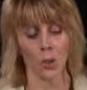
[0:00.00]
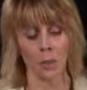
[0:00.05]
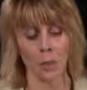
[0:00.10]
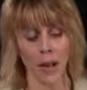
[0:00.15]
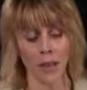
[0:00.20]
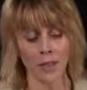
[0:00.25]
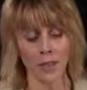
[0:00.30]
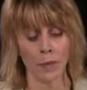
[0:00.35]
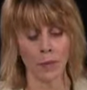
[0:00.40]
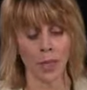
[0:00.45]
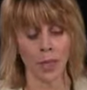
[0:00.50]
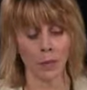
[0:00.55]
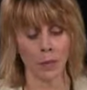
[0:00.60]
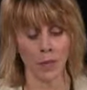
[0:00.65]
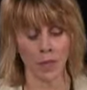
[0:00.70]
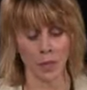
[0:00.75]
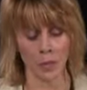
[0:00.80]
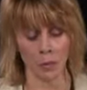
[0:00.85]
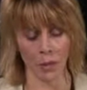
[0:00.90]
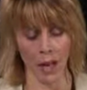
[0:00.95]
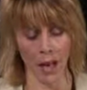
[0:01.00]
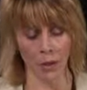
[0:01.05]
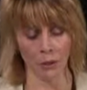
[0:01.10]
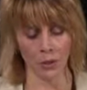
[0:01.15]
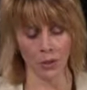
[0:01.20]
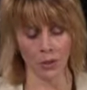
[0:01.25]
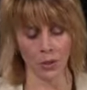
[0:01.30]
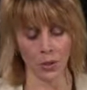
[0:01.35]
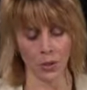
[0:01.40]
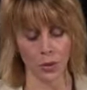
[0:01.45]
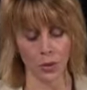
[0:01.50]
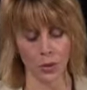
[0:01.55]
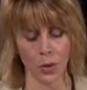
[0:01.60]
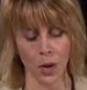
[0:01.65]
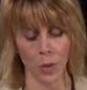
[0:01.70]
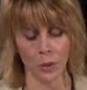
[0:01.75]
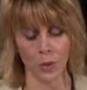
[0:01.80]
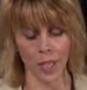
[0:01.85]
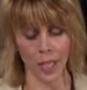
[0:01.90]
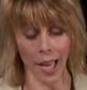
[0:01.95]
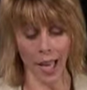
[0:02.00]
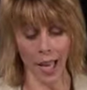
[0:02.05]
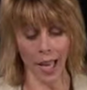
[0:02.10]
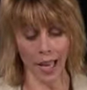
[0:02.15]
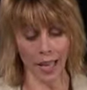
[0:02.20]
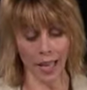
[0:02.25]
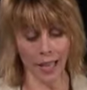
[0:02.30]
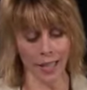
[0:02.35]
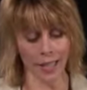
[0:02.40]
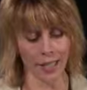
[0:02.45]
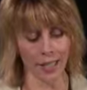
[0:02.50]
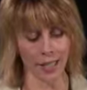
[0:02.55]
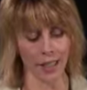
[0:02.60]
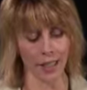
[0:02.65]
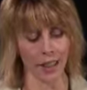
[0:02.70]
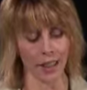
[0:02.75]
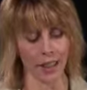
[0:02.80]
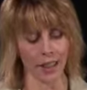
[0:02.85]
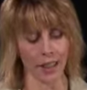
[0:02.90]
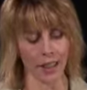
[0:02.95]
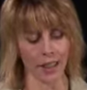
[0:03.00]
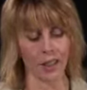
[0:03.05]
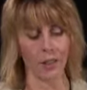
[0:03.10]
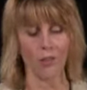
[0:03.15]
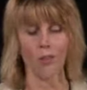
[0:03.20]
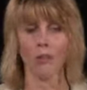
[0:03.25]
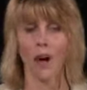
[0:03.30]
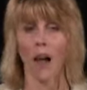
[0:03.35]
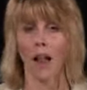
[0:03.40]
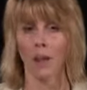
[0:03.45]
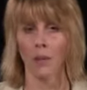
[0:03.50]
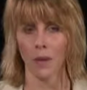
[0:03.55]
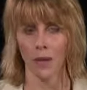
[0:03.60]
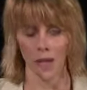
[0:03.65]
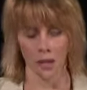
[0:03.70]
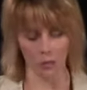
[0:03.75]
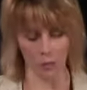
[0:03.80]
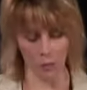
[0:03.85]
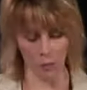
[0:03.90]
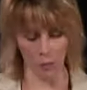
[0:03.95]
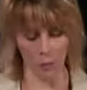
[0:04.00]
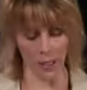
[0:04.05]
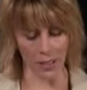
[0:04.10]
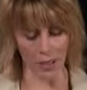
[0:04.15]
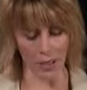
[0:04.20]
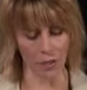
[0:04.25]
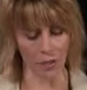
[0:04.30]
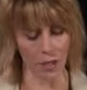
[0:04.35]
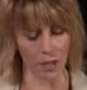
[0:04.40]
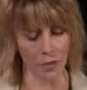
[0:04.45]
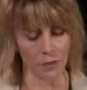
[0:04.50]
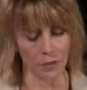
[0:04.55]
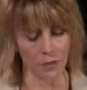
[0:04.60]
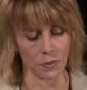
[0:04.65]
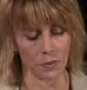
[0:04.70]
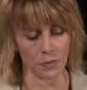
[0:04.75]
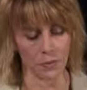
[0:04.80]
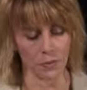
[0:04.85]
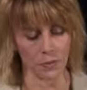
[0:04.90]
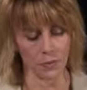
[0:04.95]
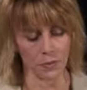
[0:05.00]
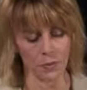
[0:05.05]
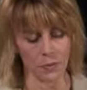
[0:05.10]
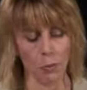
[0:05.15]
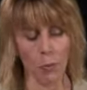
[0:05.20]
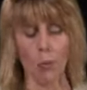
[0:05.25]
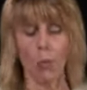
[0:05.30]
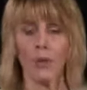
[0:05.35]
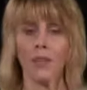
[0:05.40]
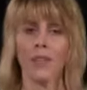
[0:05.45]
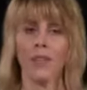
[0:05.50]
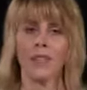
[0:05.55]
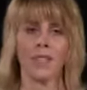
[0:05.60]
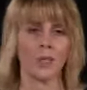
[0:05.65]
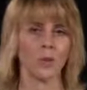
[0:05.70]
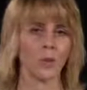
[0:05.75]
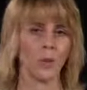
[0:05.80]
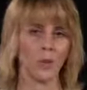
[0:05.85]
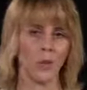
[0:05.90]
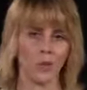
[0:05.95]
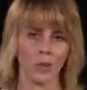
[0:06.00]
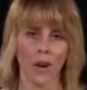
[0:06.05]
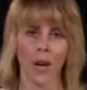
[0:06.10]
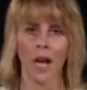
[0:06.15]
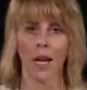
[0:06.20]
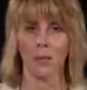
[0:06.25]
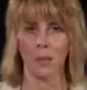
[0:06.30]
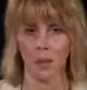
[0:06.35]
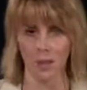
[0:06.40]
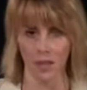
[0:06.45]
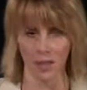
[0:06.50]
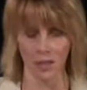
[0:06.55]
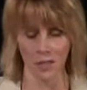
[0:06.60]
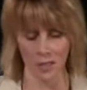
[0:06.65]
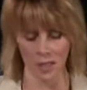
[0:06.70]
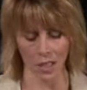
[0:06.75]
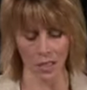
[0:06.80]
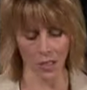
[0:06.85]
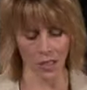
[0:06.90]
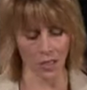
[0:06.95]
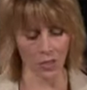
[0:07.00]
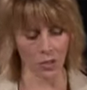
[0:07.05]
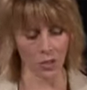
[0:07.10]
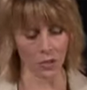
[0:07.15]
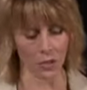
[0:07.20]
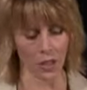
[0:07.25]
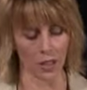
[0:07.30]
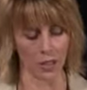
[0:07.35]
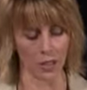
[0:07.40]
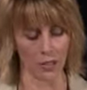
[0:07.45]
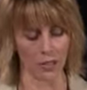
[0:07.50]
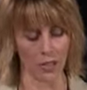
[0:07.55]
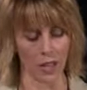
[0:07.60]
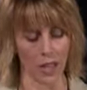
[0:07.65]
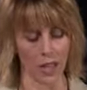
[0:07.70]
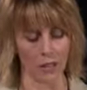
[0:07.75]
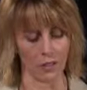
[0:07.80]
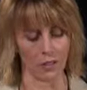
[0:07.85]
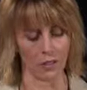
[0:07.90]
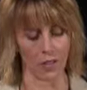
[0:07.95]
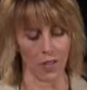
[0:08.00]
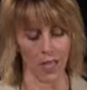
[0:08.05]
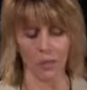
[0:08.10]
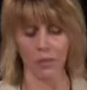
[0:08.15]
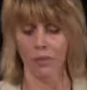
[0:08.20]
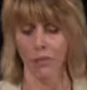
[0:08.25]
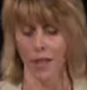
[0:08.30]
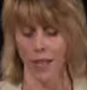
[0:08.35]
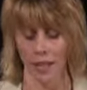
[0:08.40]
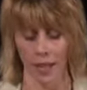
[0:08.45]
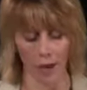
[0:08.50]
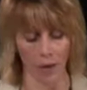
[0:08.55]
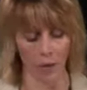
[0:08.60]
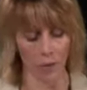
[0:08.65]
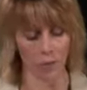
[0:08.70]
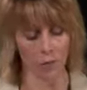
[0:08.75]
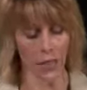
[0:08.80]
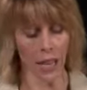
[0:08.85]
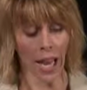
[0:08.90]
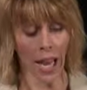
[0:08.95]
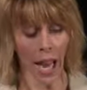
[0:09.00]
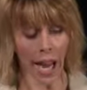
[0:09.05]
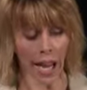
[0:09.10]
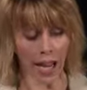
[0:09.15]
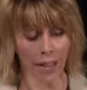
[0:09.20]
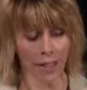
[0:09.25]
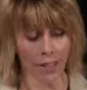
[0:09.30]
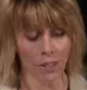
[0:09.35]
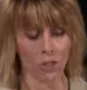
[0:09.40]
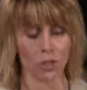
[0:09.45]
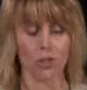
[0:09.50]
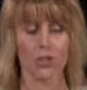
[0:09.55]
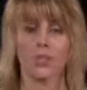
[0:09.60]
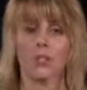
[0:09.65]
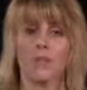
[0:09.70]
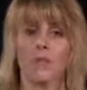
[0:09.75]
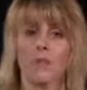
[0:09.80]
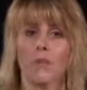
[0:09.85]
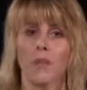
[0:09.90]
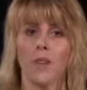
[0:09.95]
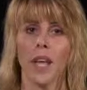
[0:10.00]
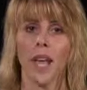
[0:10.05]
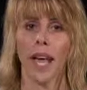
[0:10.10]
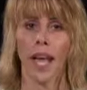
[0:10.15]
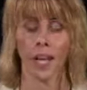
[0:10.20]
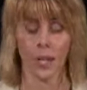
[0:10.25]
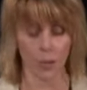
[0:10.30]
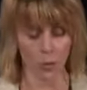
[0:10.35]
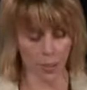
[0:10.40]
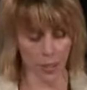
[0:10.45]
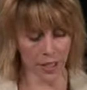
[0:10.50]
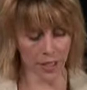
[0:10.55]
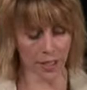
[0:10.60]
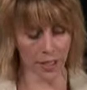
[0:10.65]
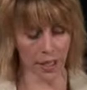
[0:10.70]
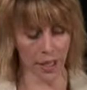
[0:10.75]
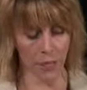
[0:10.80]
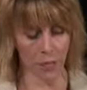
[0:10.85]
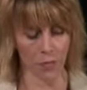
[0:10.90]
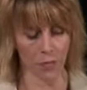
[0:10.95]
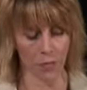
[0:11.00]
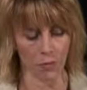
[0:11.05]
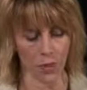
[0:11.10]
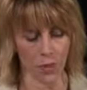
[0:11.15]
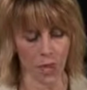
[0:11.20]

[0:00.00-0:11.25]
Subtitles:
must make a reasonable effort to obtain the following information. More than this would be fine, but this is the least you can find out. Age, annual income,